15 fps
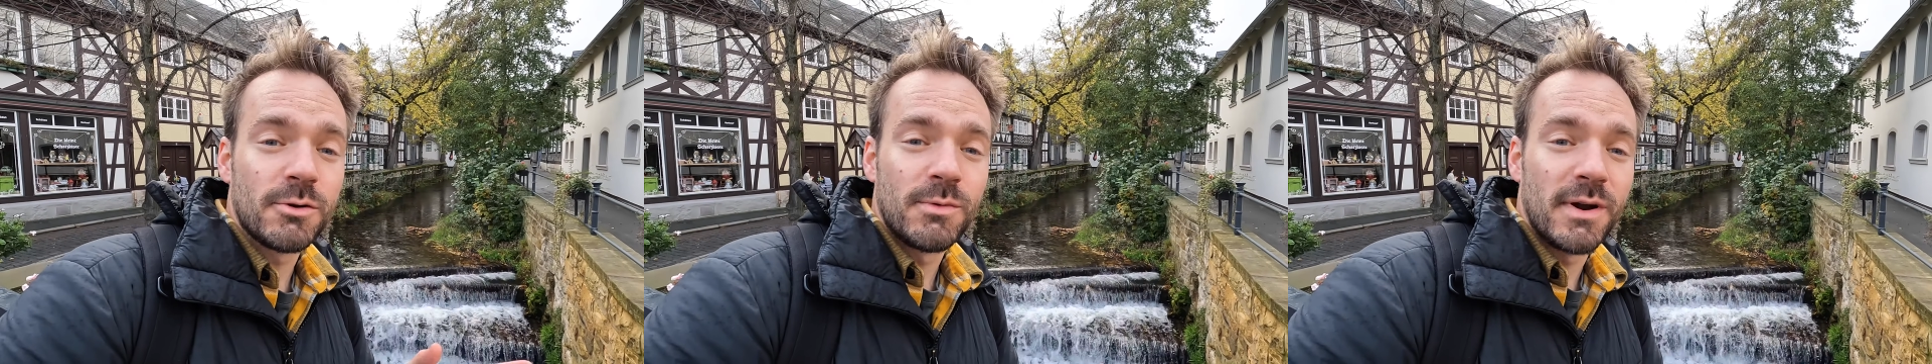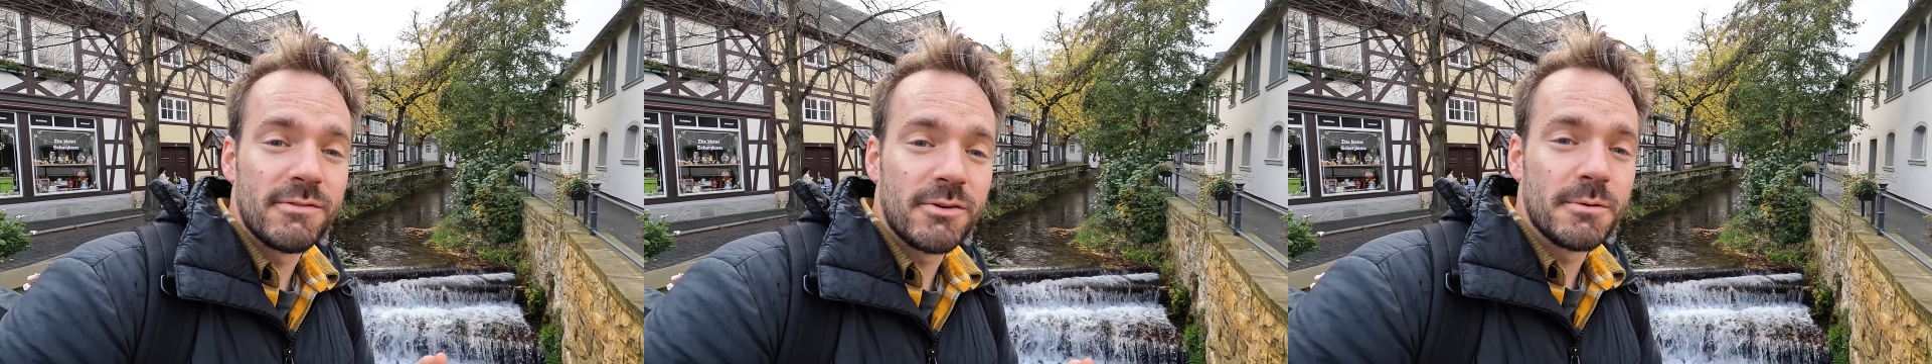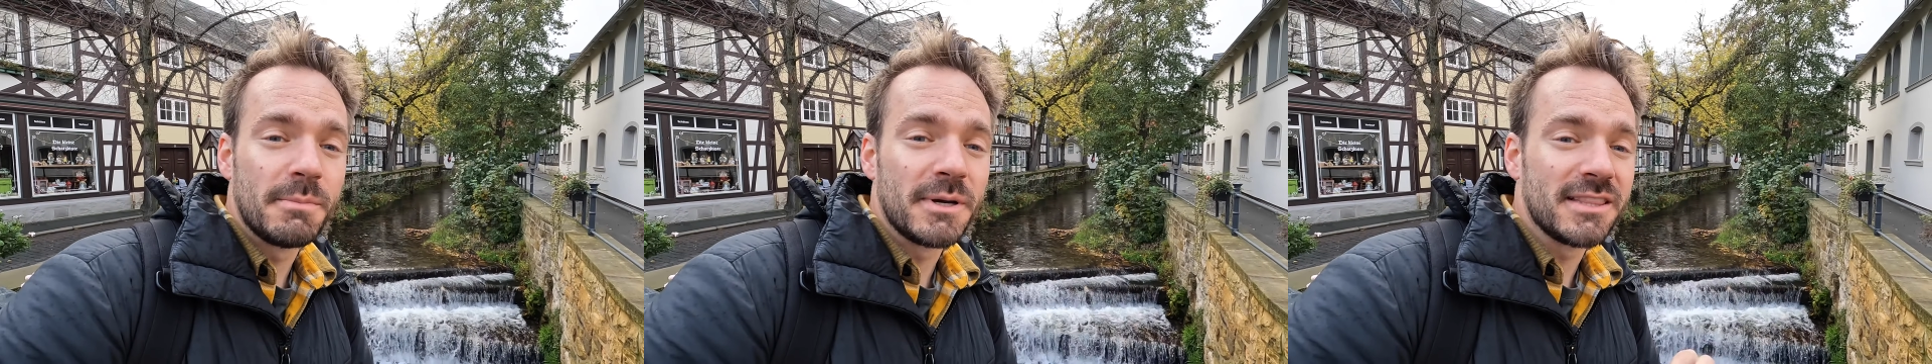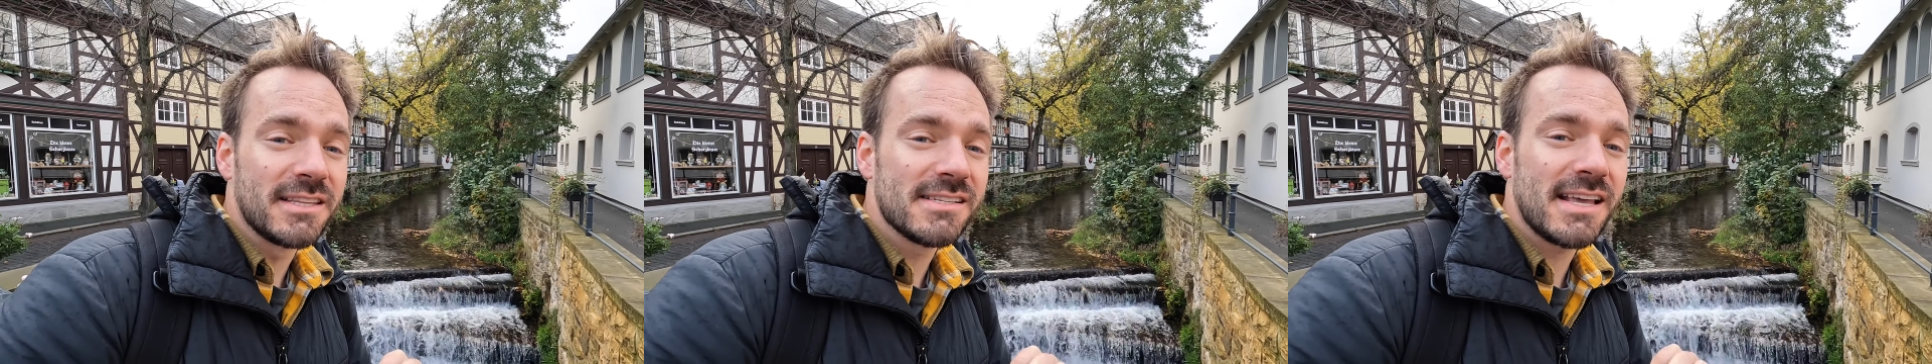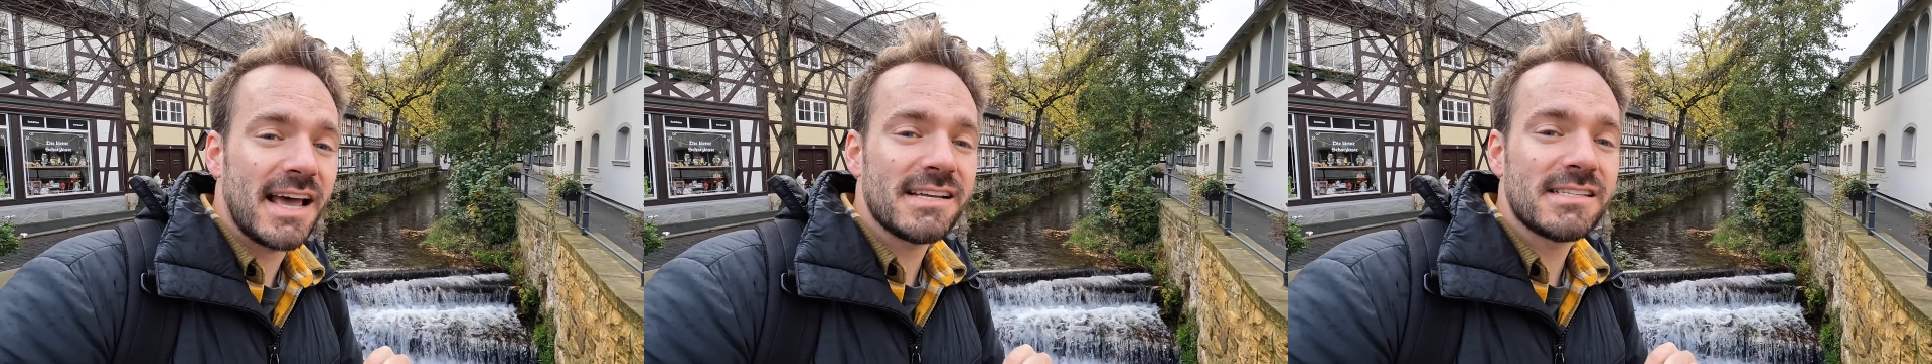river, but
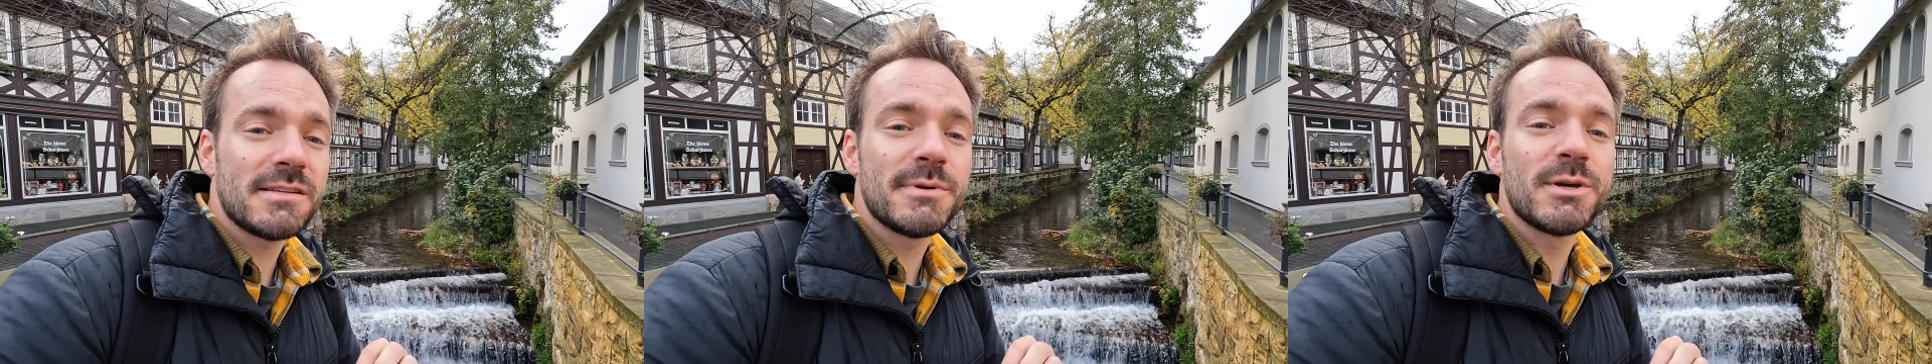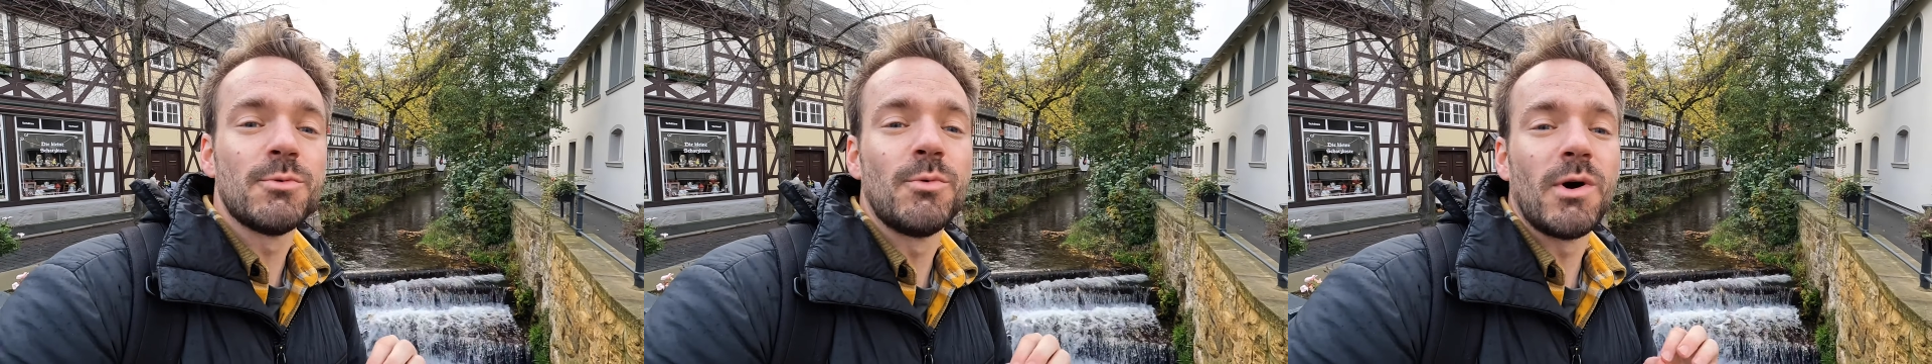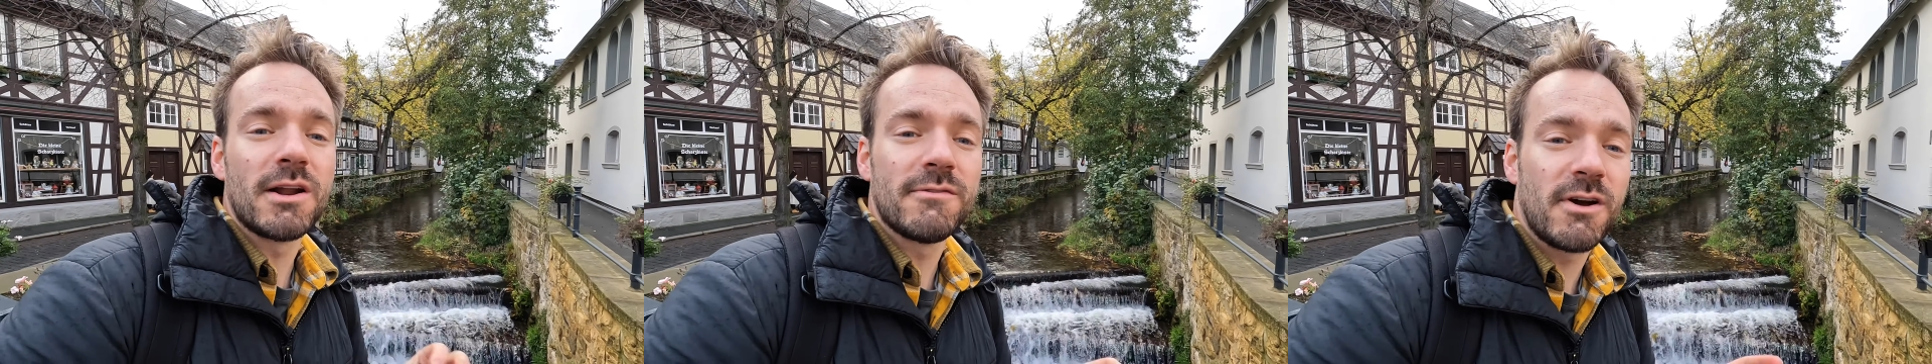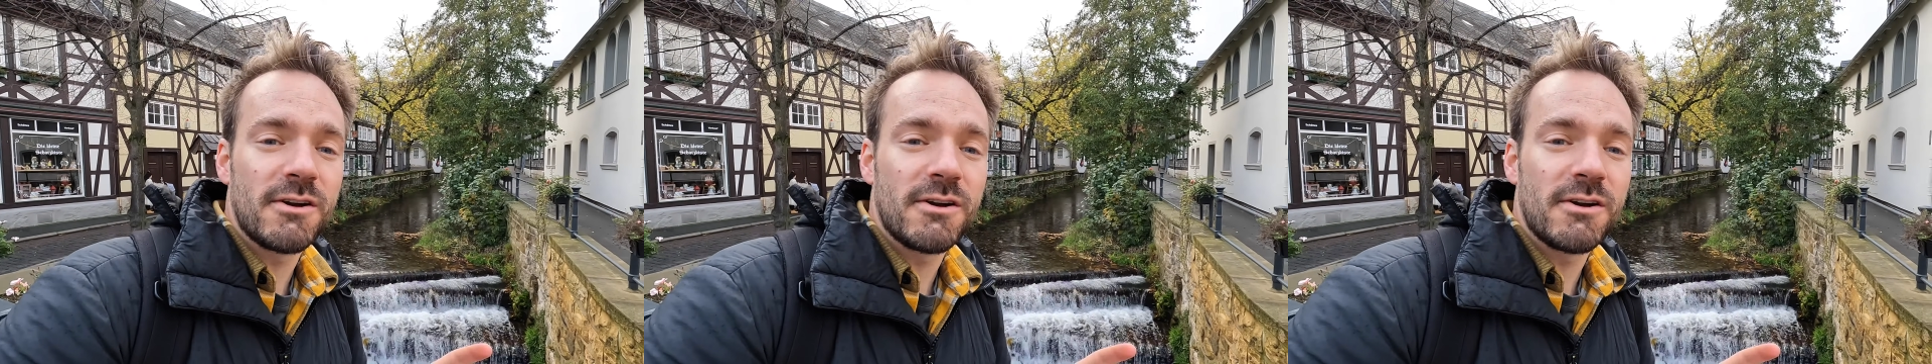this has to be one of